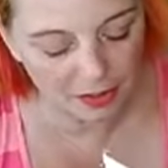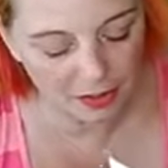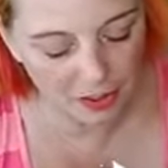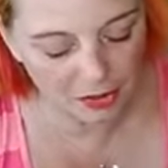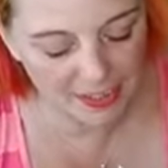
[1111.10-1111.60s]

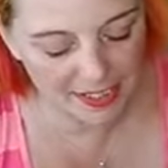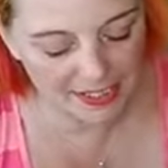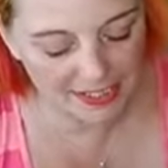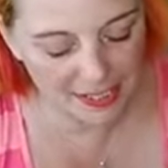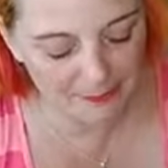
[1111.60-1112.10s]
Okay, it's
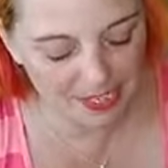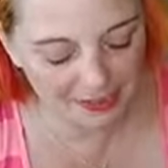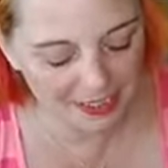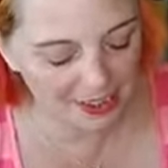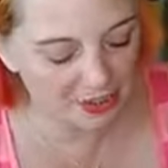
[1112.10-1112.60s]
not bad.
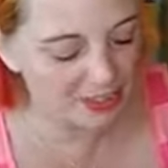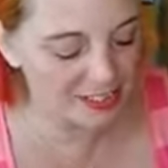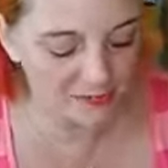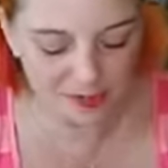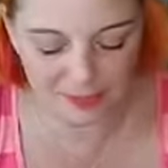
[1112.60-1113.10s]
Thank goodness
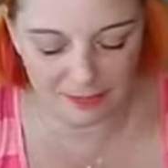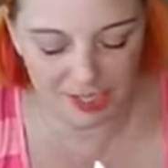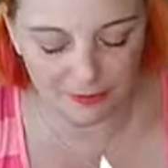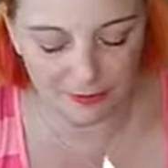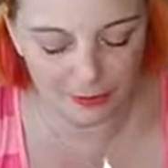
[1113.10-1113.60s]
it wasn't bad.
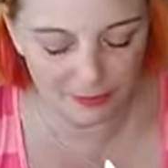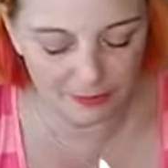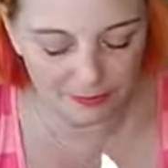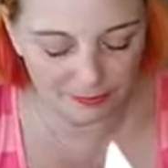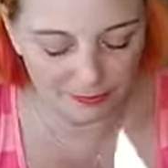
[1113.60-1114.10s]
Woohoo!
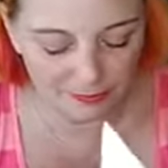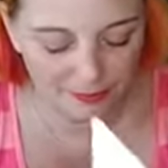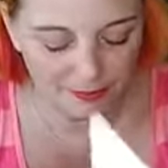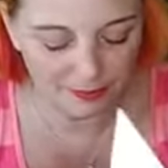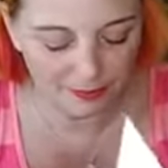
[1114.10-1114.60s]

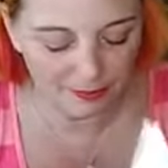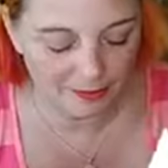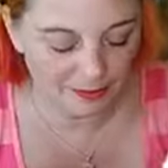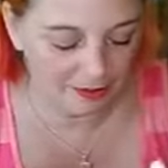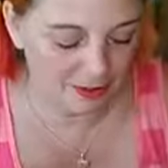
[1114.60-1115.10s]

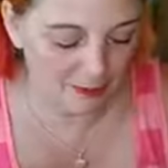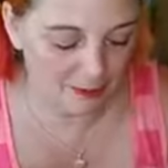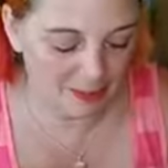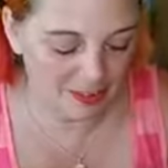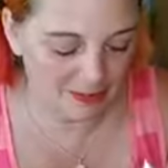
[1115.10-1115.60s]
Could have
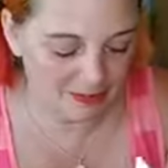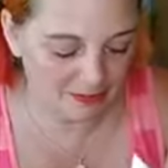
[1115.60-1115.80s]
been bad.